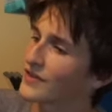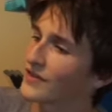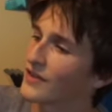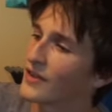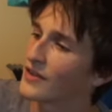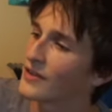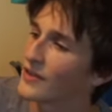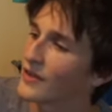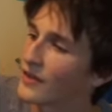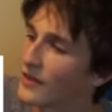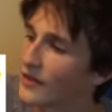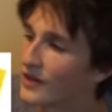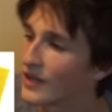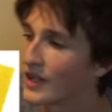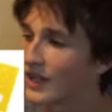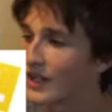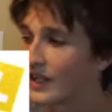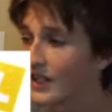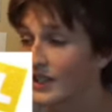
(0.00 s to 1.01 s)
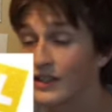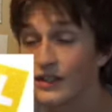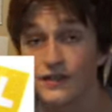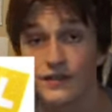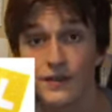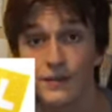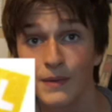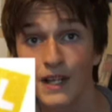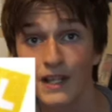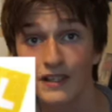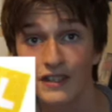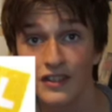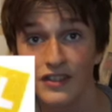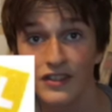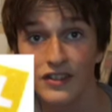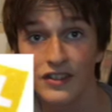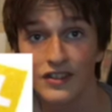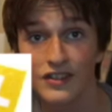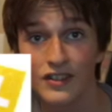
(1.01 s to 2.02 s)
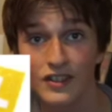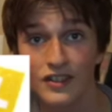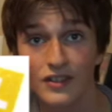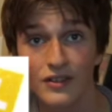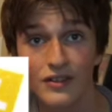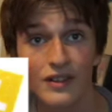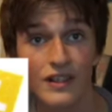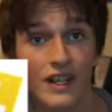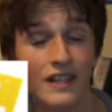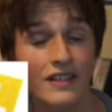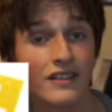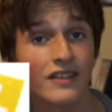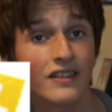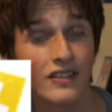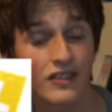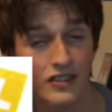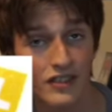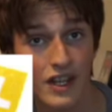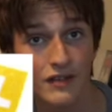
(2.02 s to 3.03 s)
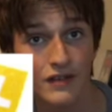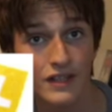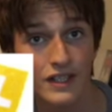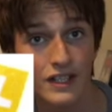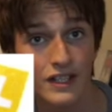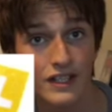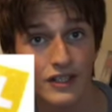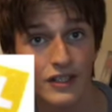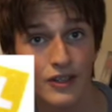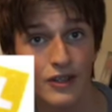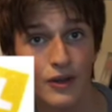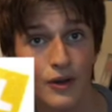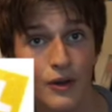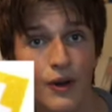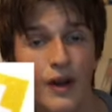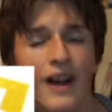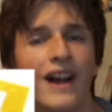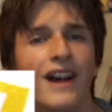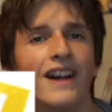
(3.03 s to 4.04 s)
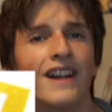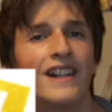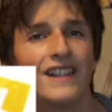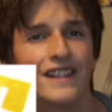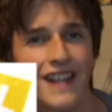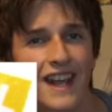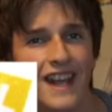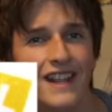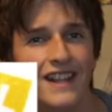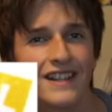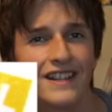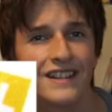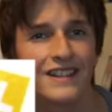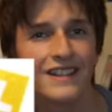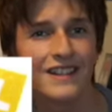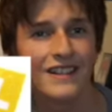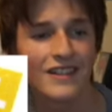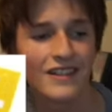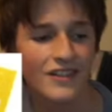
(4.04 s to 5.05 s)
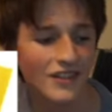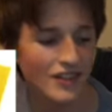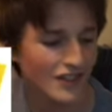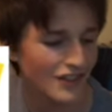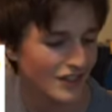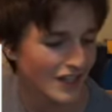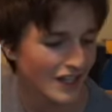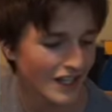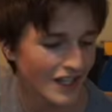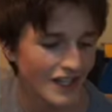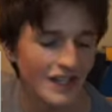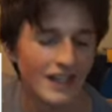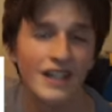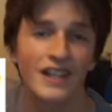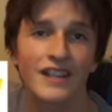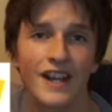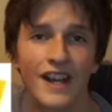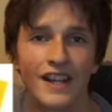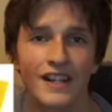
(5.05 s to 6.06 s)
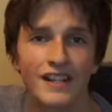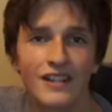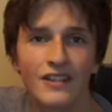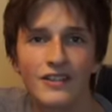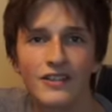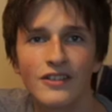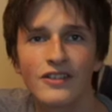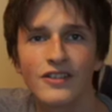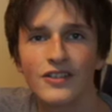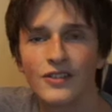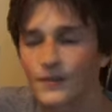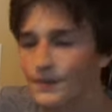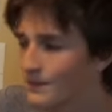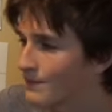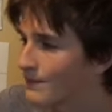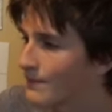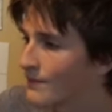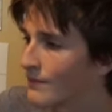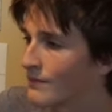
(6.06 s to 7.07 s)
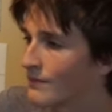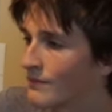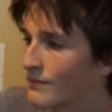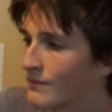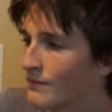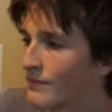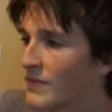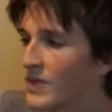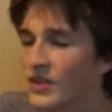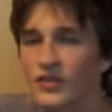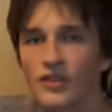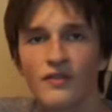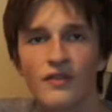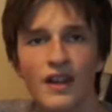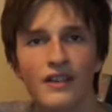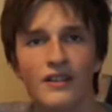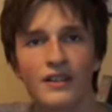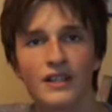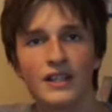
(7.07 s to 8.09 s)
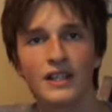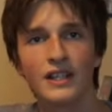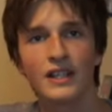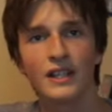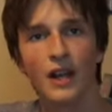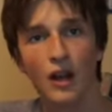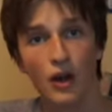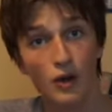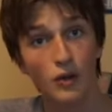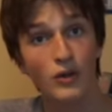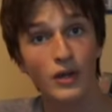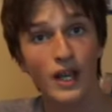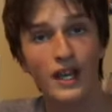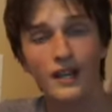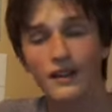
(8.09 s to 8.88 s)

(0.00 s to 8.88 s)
logo, used from 1962 to 1972. 10 years. 10 years is a very okay